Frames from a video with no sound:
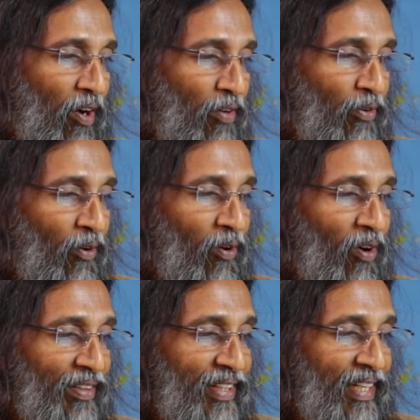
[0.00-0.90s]
of
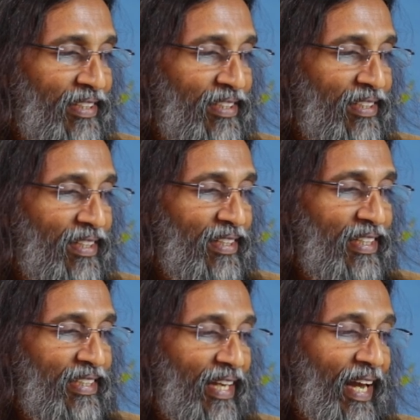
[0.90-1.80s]
all that
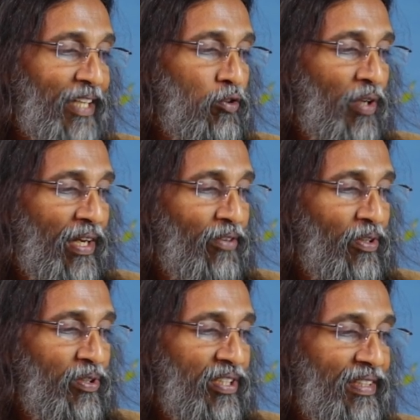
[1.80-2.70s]
in the actual
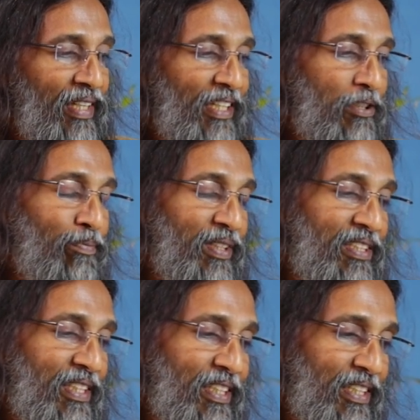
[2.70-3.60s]
evolution has
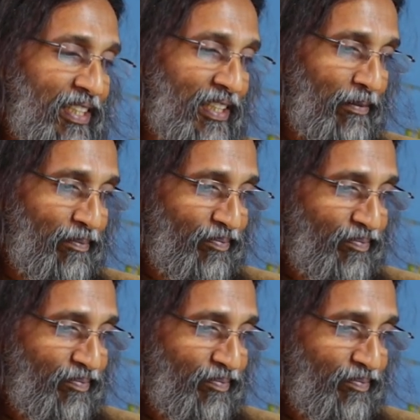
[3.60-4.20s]
preceded it.